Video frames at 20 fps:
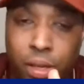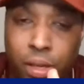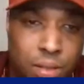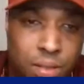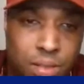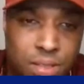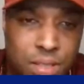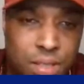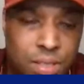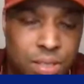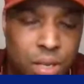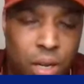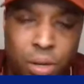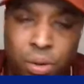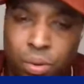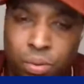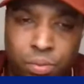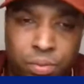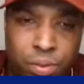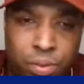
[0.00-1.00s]
early on in
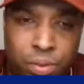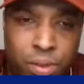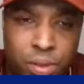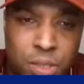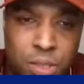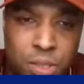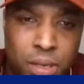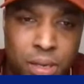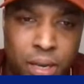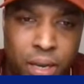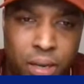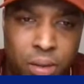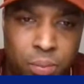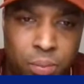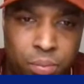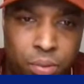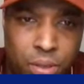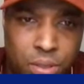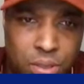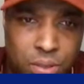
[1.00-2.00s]
the season, I don't think he's
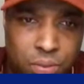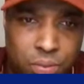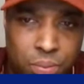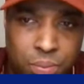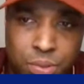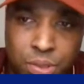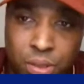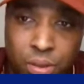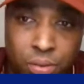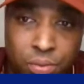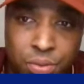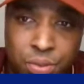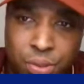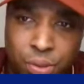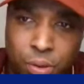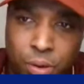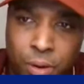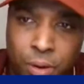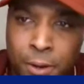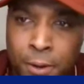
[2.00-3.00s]
been that impressive
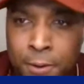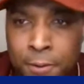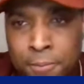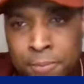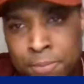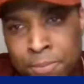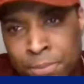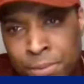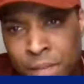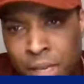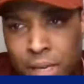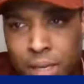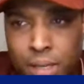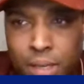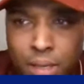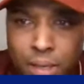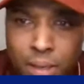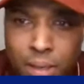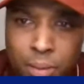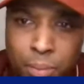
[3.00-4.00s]
himself. So,
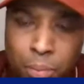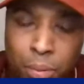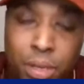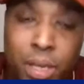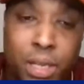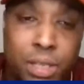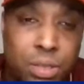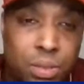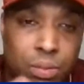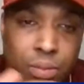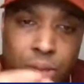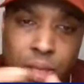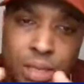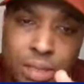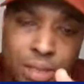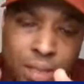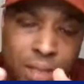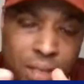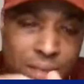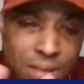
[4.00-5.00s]
but that's
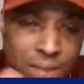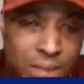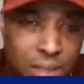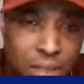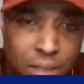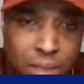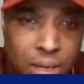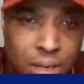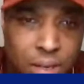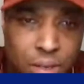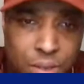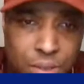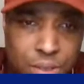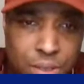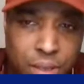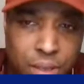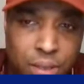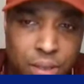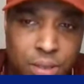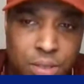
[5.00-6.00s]
it again,
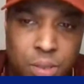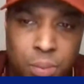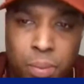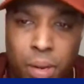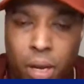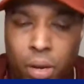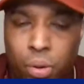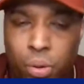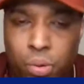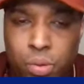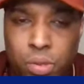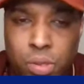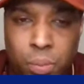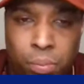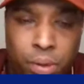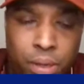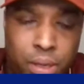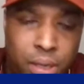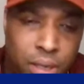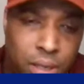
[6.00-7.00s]
isn't it? It's about who you're
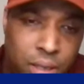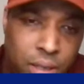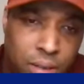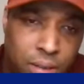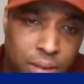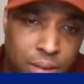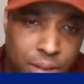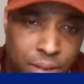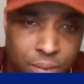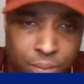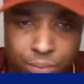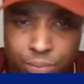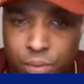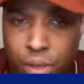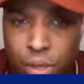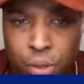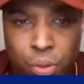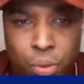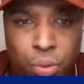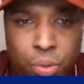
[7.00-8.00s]
bringing in and
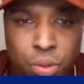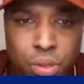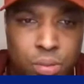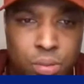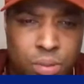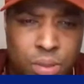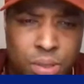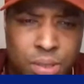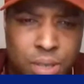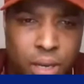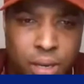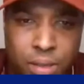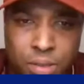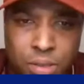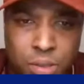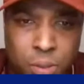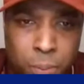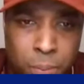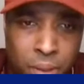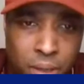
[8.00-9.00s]
who you're deciding to
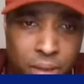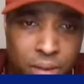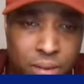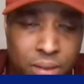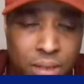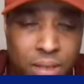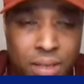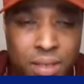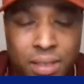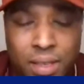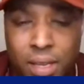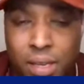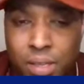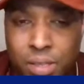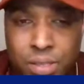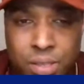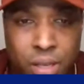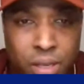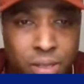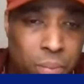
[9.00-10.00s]
pick. They
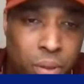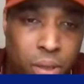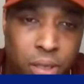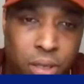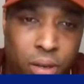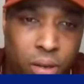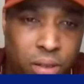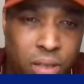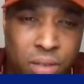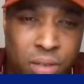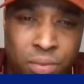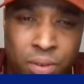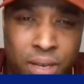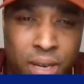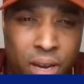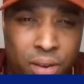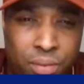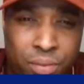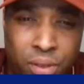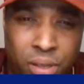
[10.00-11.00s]
decided to spend money on
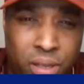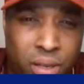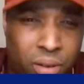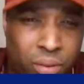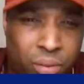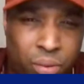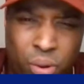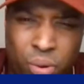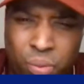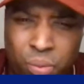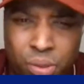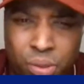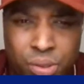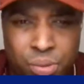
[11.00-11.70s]
even Cavallero,